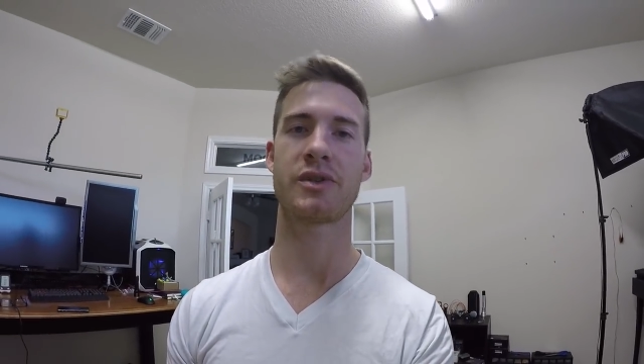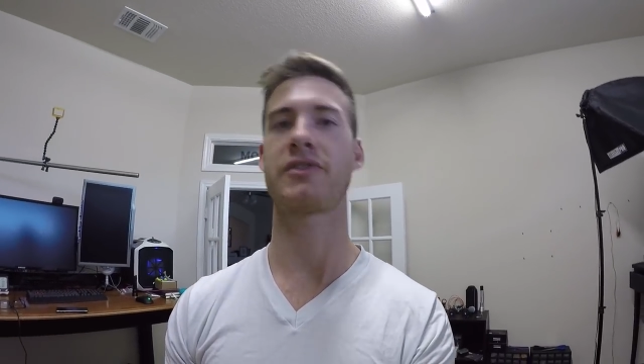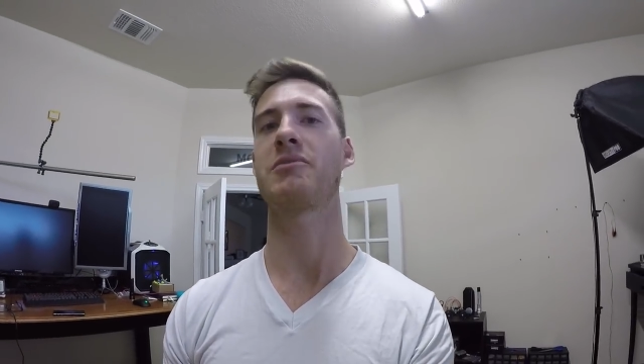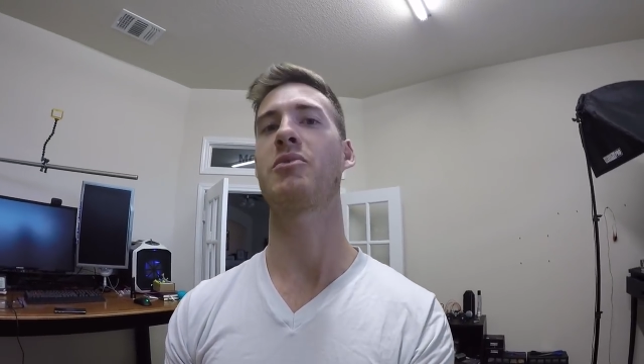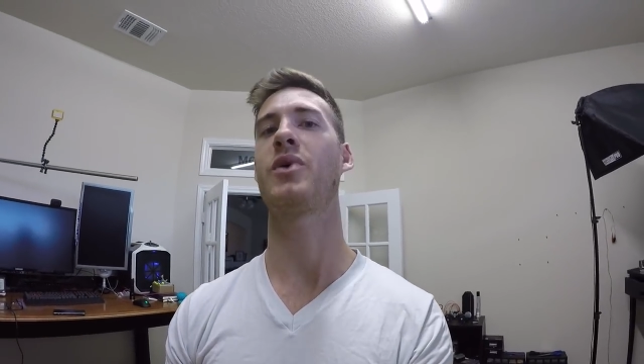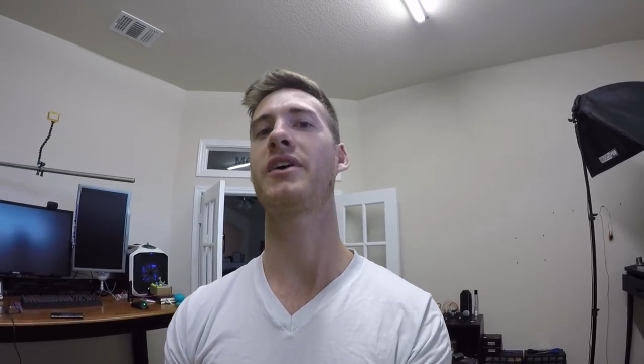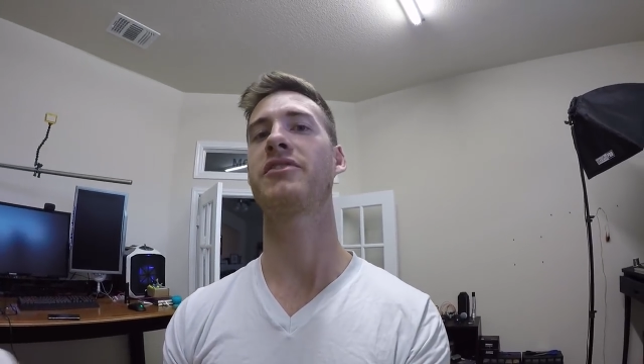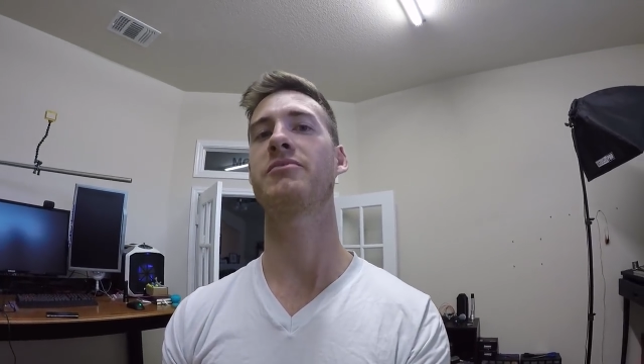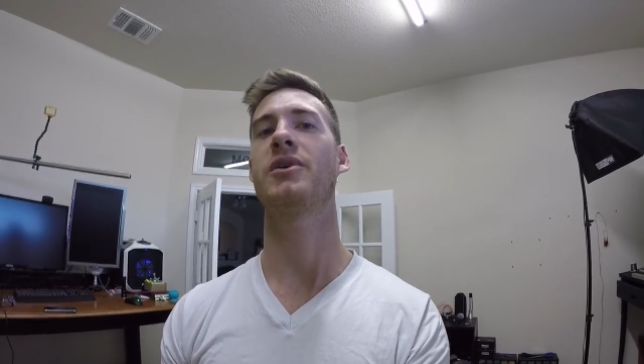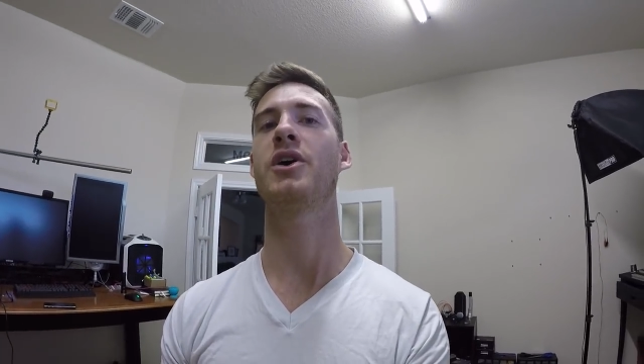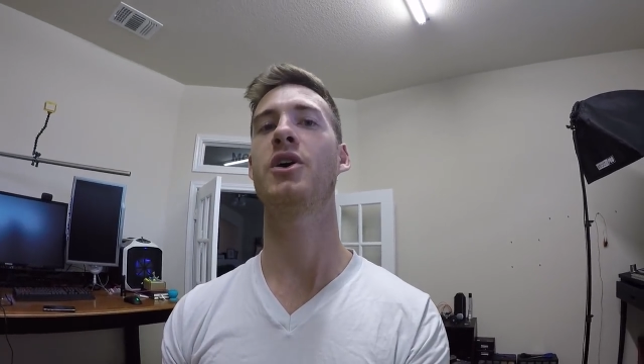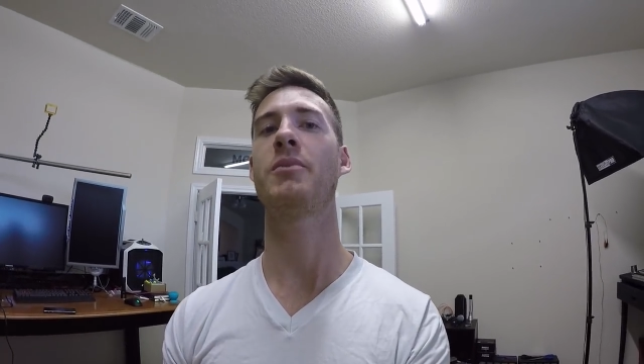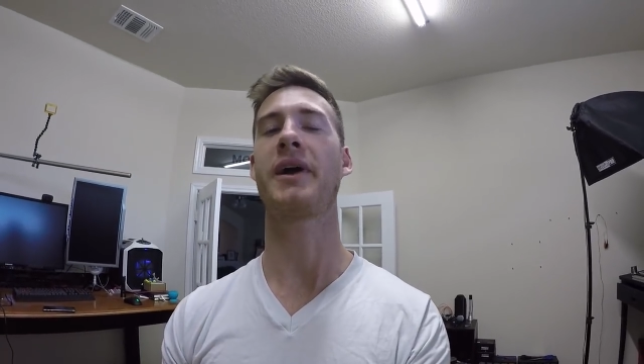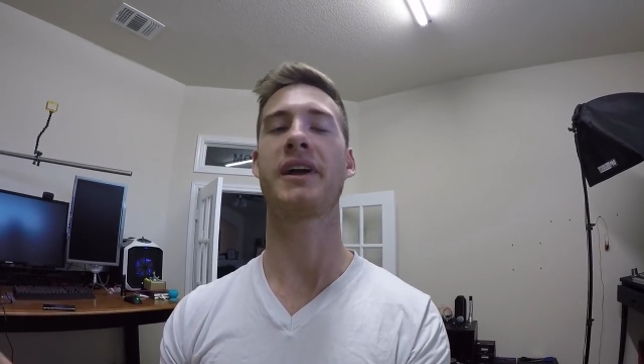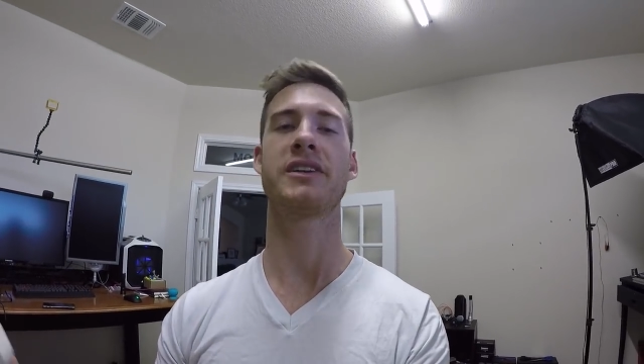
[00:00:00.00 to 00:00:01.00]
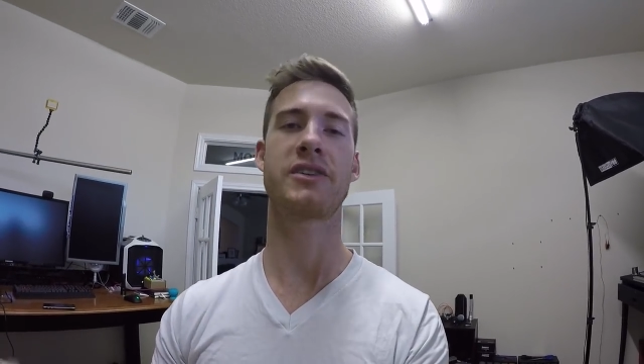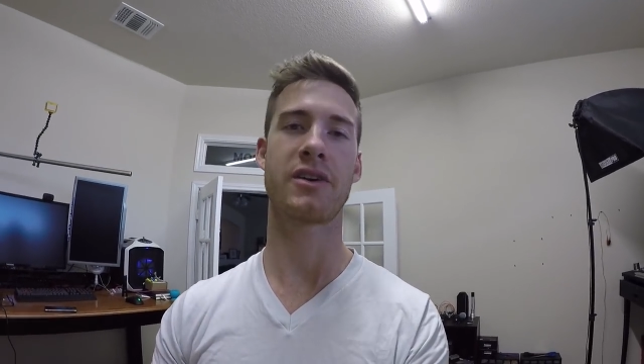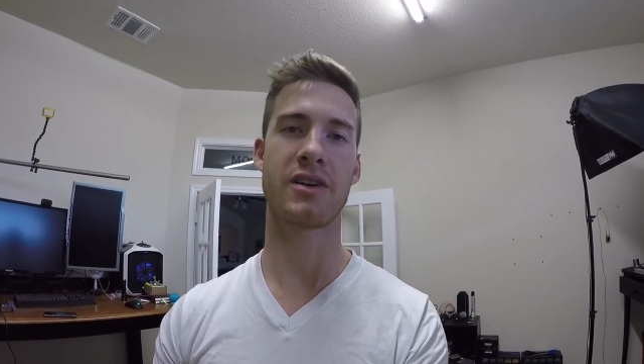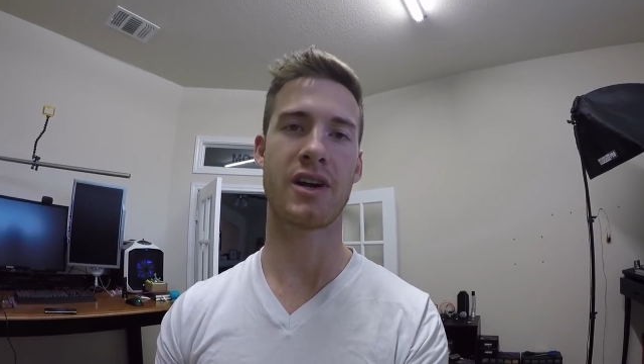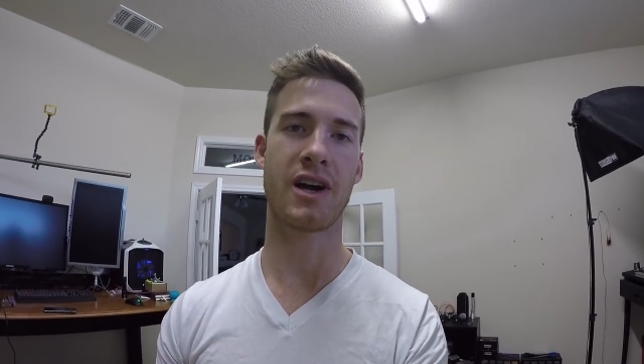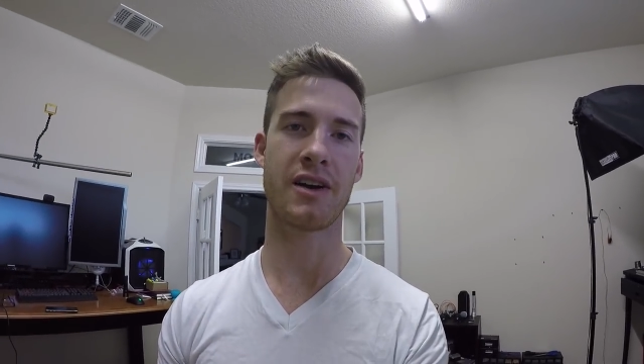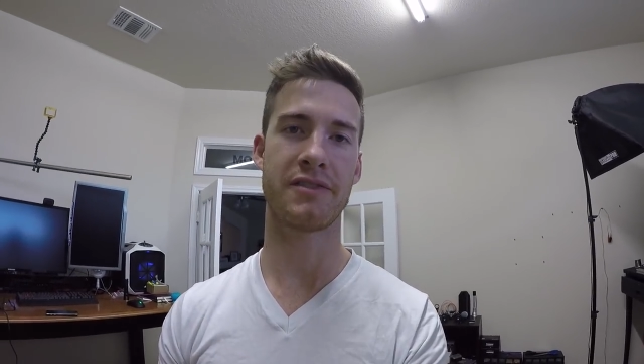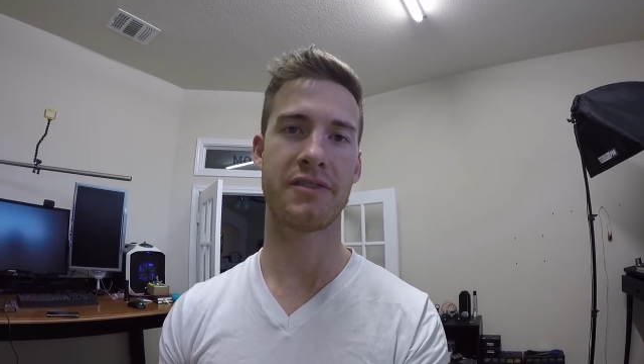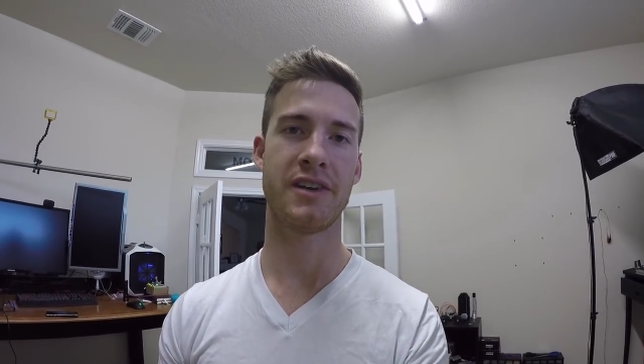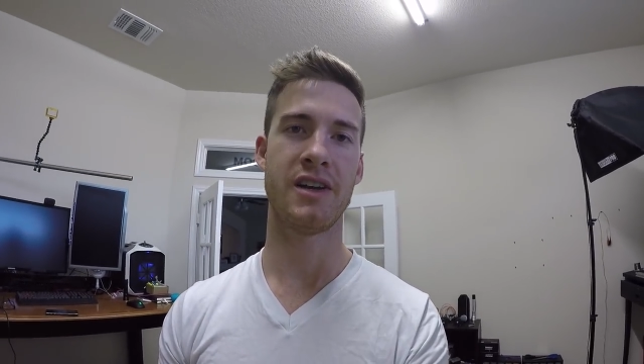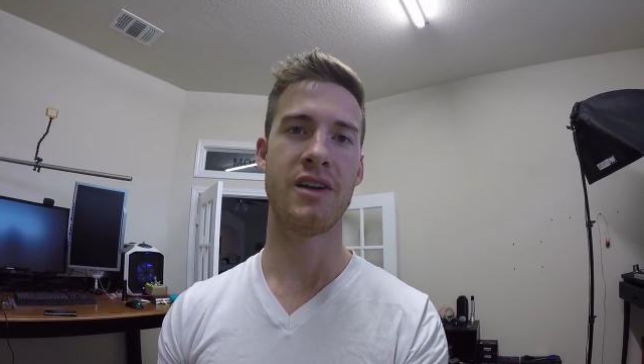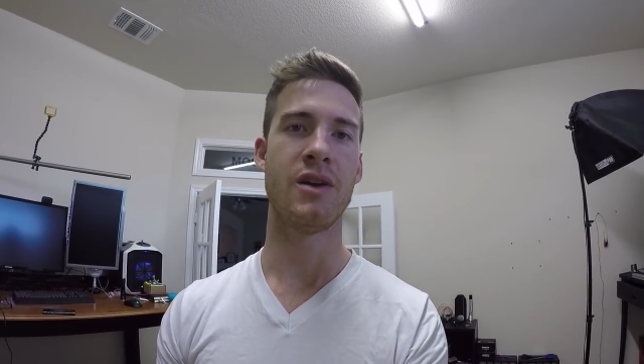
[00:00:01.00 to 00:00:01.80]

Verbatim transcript: So if I'm away from home, I can turn it off,